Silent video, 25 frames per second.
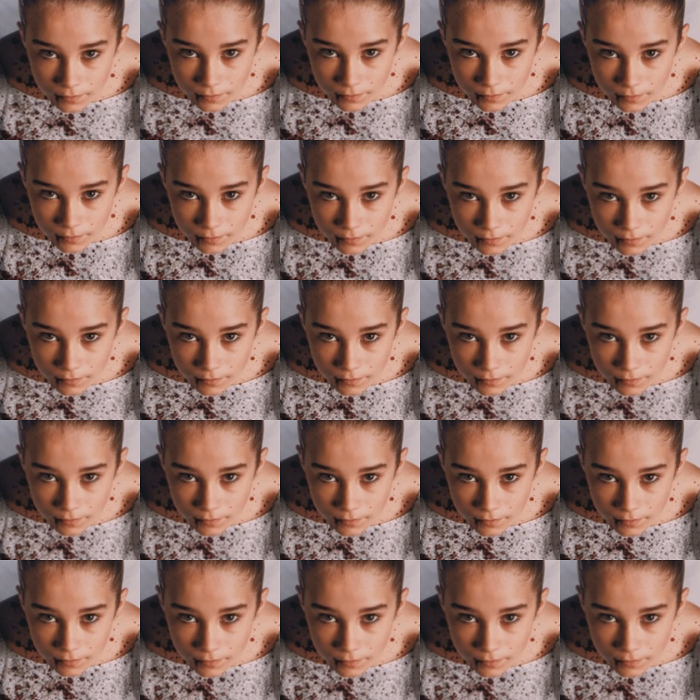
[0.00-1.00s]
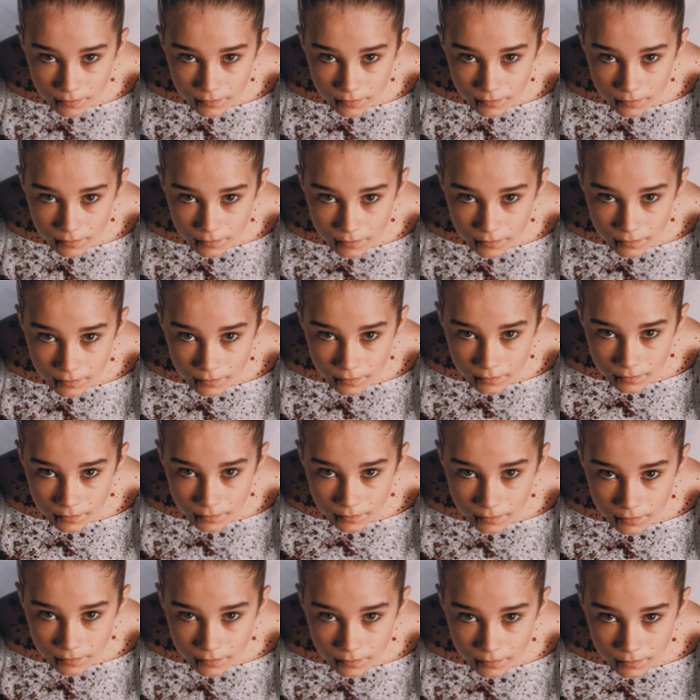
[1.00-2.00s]

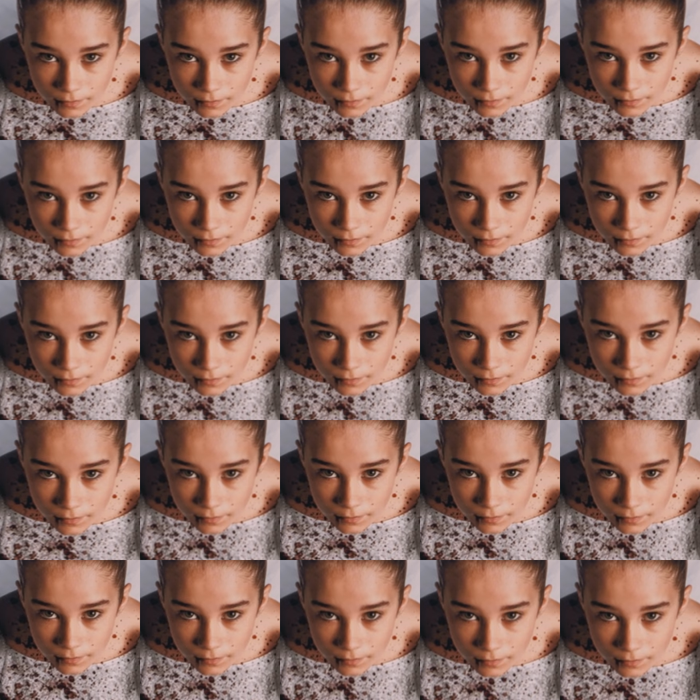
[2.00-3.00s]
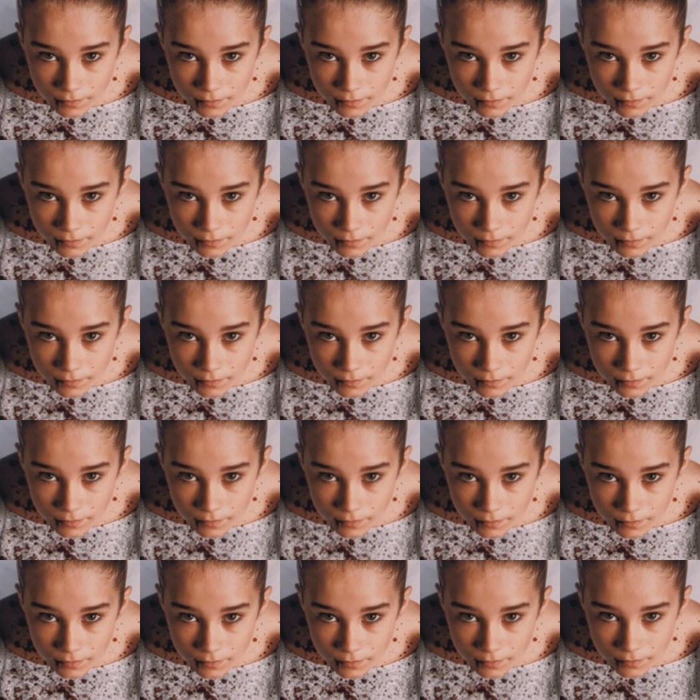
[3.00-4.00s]

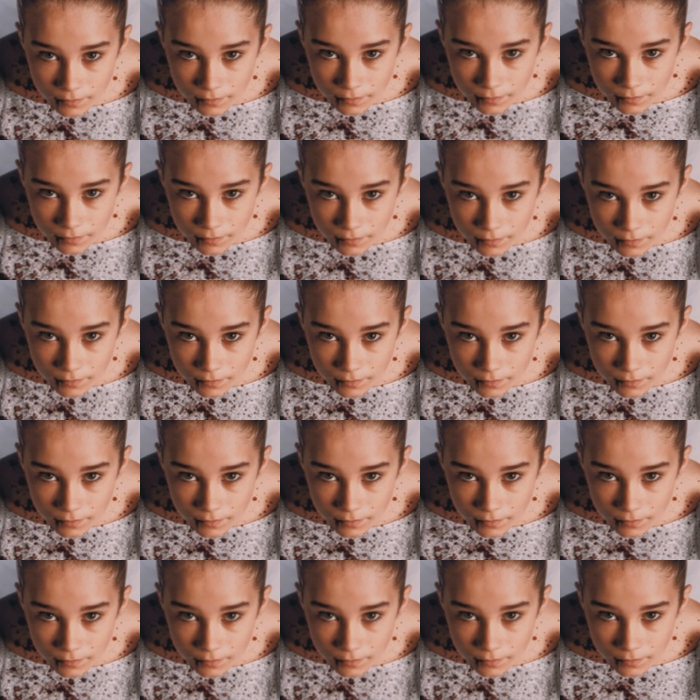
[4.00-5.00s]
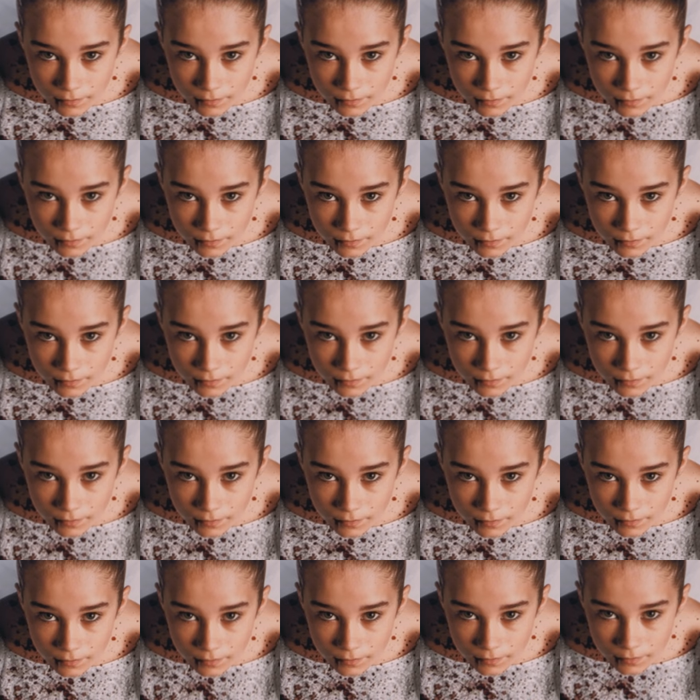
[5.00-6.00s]

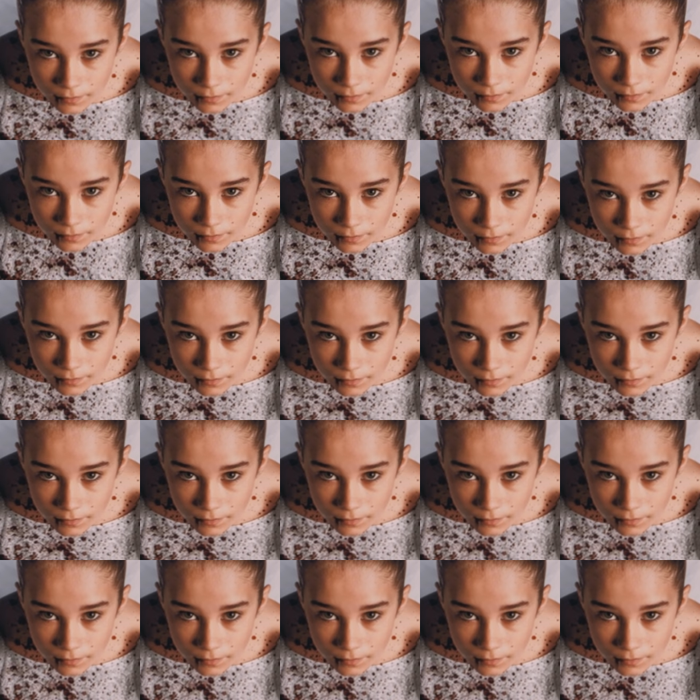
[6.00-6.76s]
The person shown says nothing.